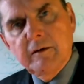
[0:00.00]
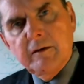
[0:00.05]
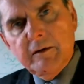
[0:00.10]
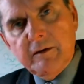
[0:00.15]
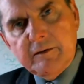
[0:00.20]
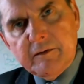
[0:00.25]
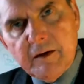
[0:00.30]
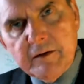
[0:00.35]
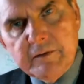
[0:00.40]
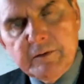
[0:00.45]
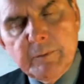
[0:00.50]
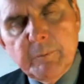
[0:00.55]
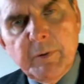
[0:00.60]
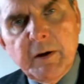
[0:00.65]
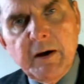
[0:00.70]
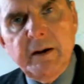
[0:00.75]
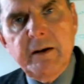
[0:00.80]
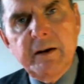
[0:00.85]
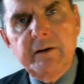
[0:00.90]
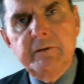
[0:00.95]
He's got the
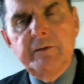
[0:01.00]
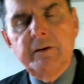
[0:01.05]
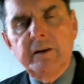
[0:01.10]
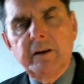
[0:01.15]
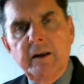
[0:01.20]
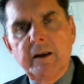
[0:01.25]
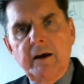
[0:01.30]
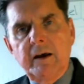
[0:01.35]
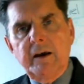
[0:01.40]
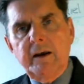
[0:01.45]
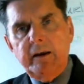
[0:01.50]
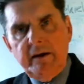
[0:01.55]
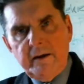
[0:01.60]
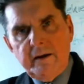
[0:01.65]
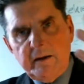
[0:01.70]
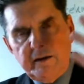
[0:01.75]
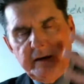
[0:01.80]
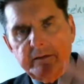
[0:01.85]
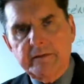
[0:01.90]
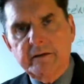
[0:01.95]
body of a
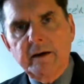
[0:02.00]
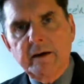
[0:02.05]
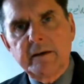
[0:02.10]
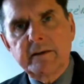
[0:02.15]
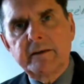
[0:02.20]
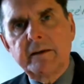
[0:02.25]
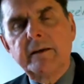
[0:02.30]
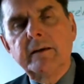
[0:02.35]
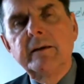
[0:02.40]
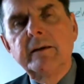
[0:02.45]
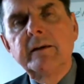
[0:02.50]
lion. He's got the